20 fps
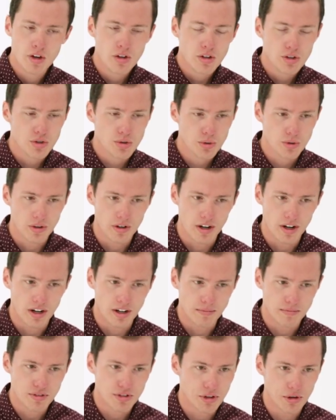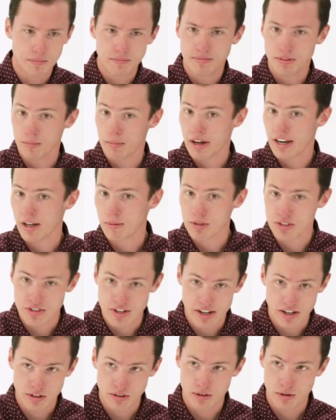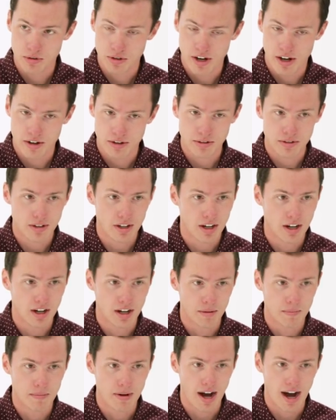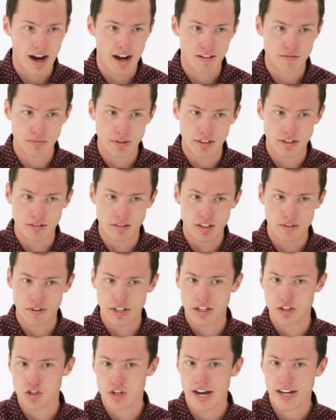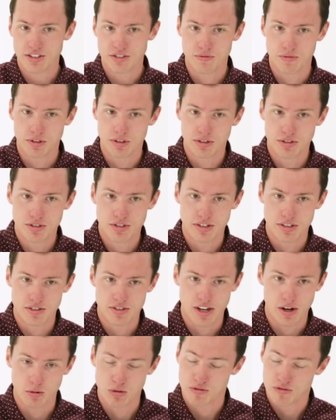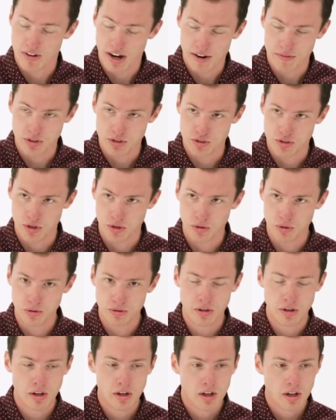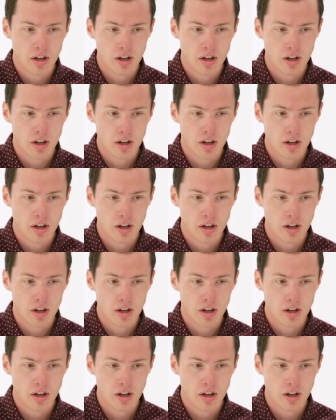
Sure. Um, so my name is Daniel O'Donnell. Um, I've been living in Jacksonville since I was five years old